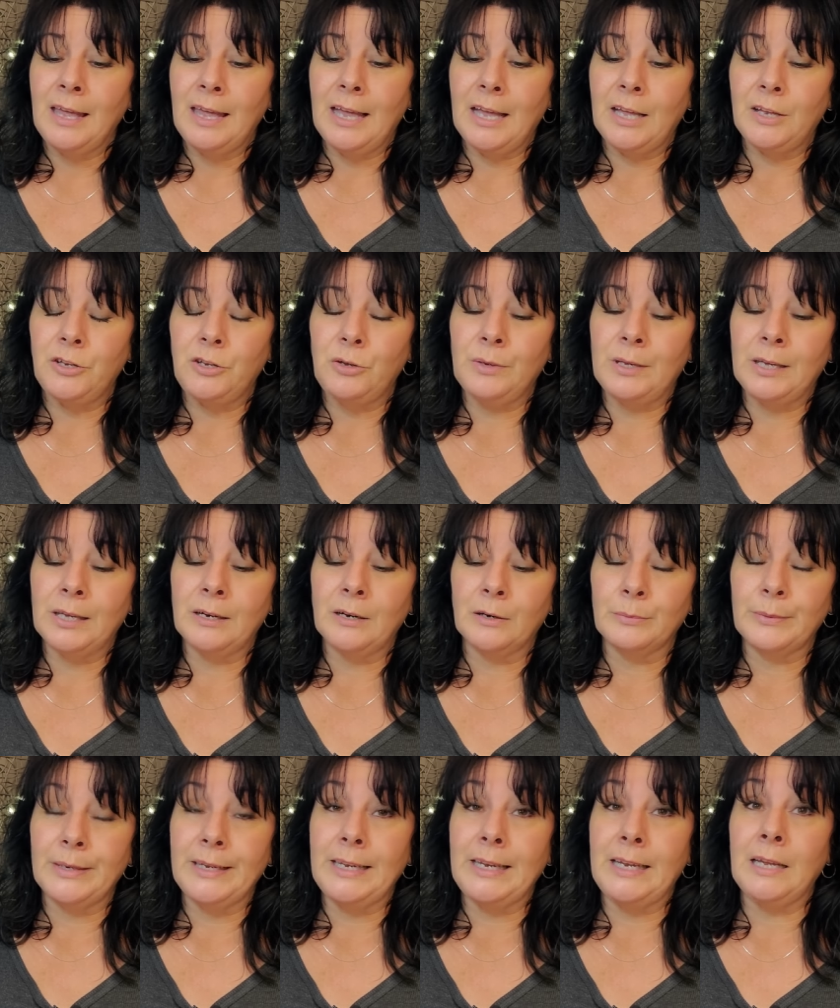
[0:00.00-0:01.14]
And you get a
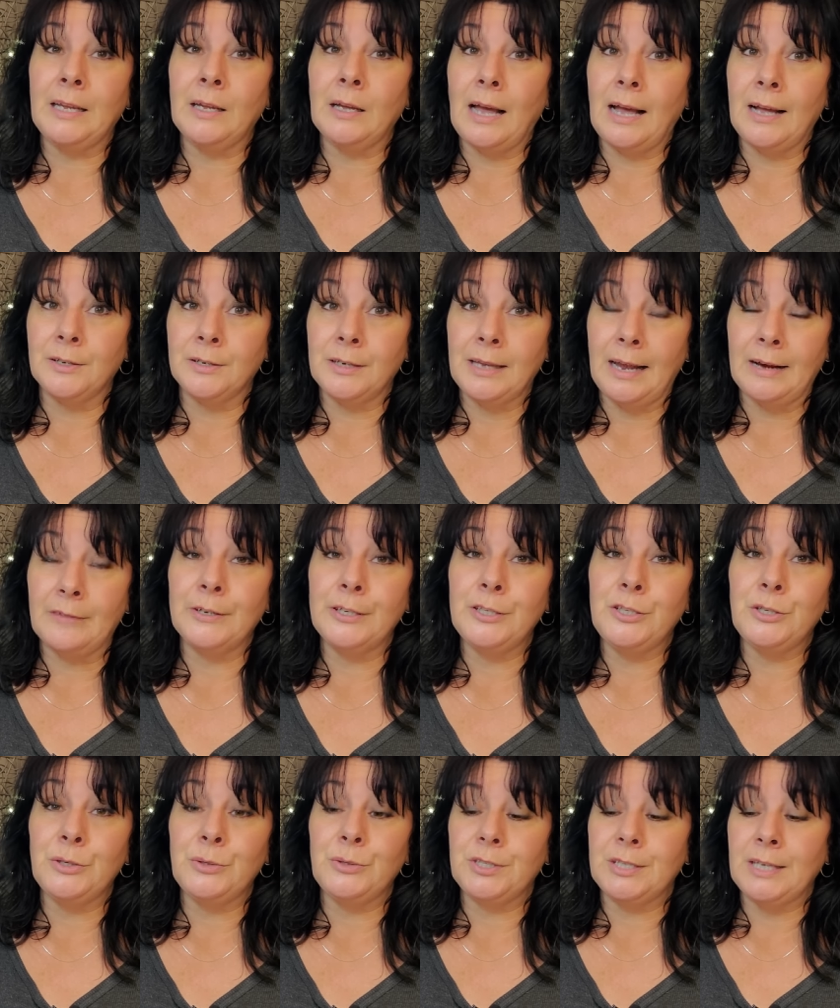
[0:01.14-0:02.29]
reading on every
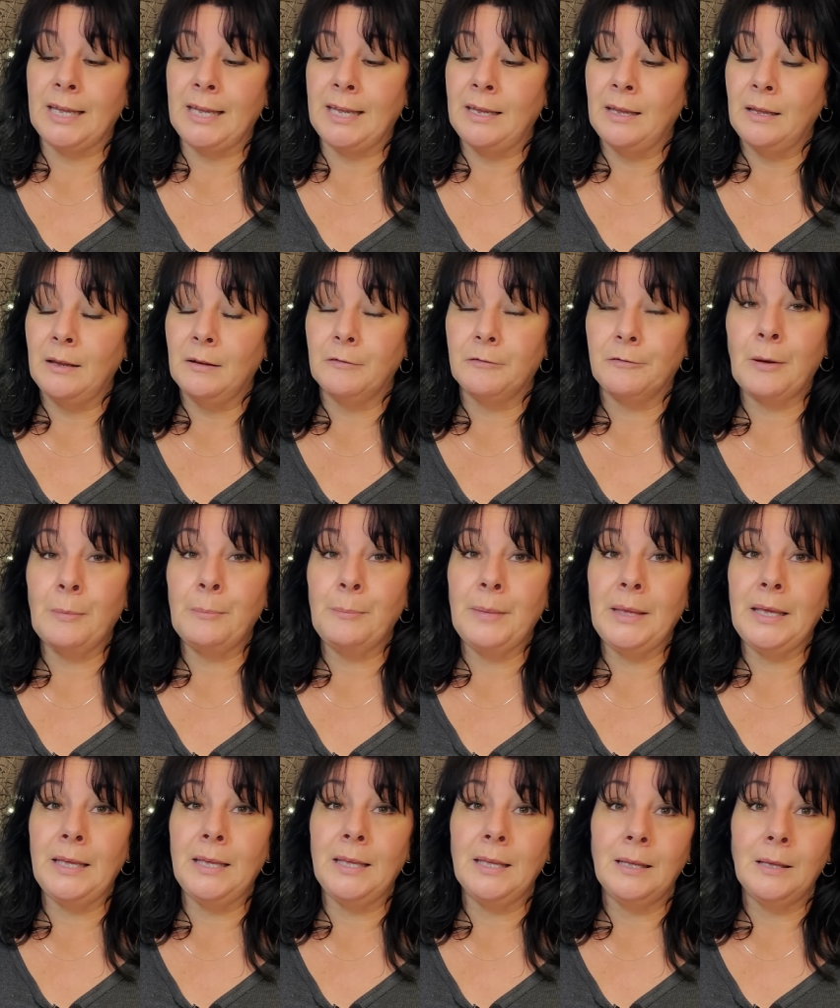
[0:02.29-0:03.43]
Tuesday from
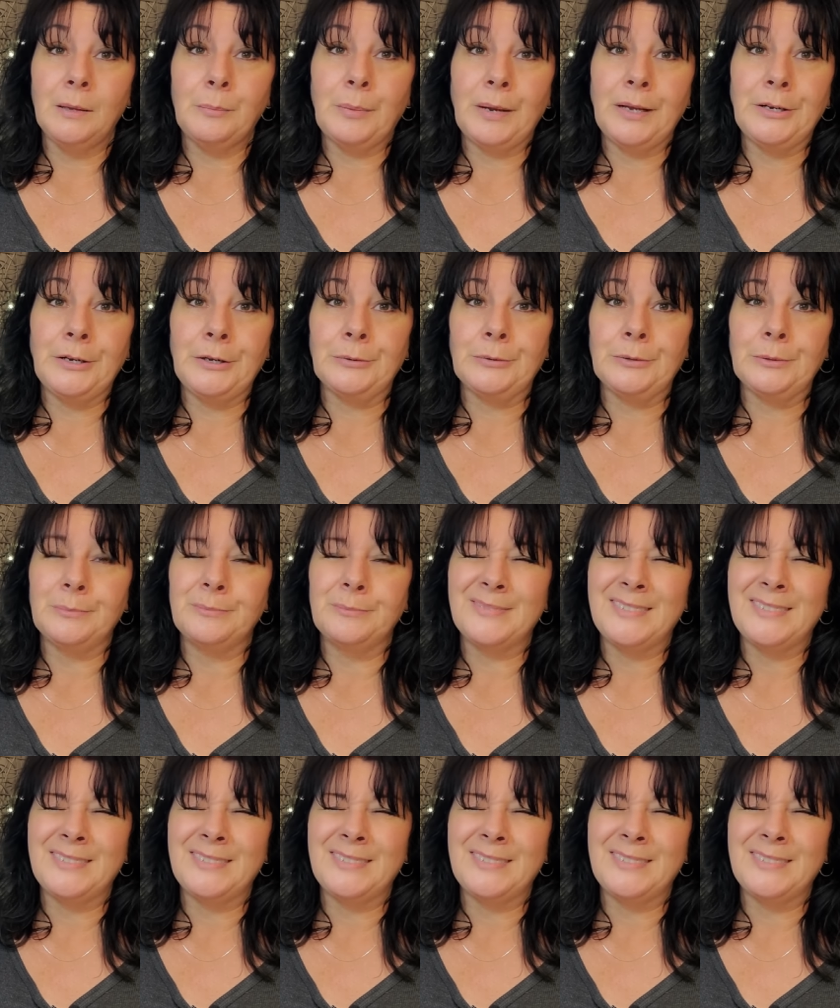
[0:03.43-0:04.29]
me by noon.